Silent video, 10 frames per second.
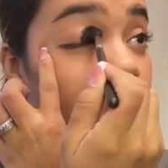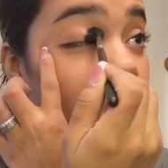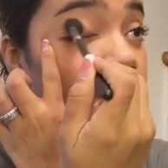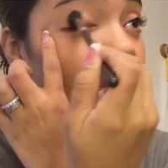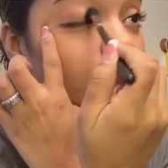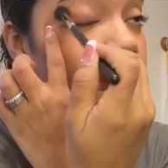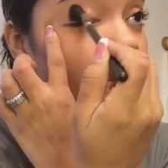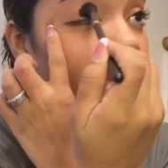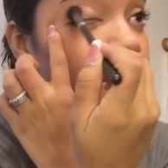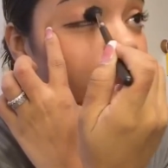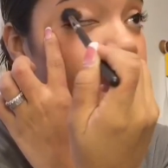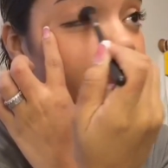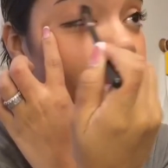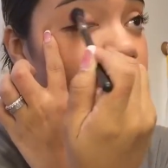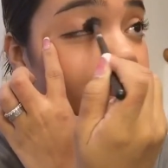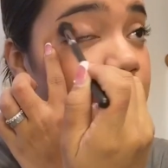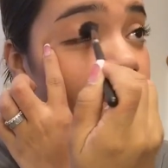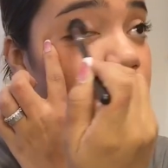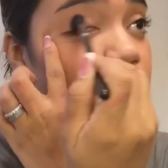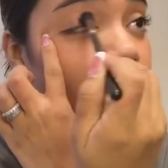thing, so I'm just gonna brush it
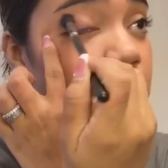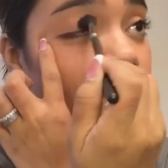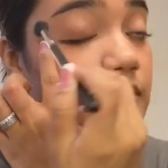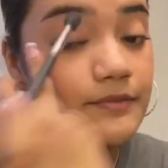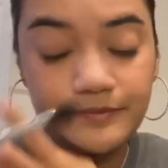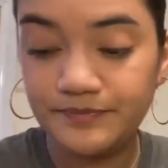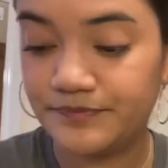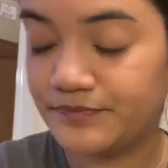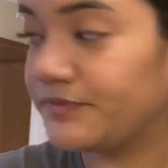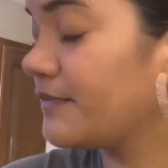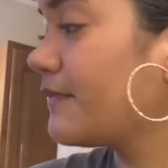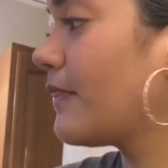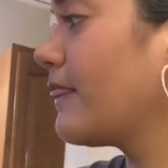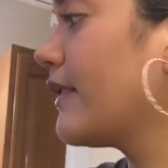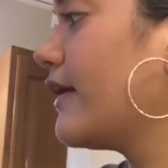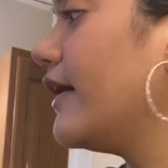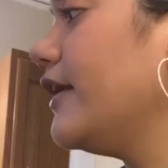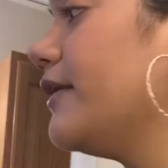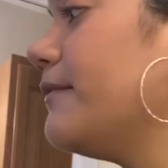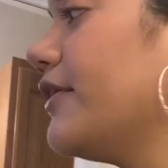over. I
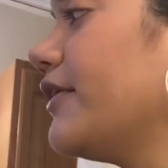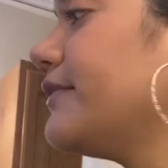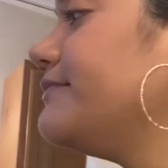need a mirror.